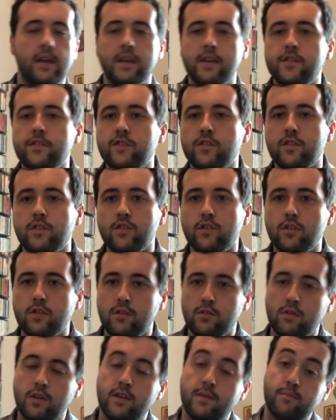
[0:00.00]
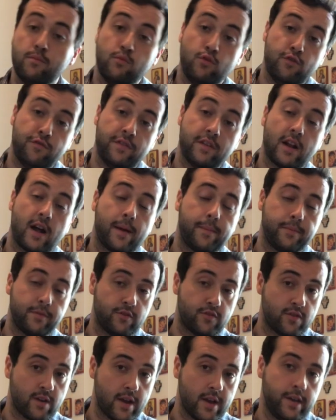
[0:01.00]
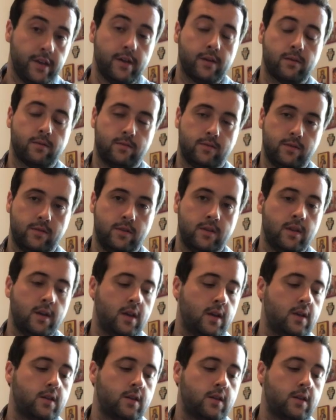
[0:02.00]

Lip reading: is you can move it up in tritones.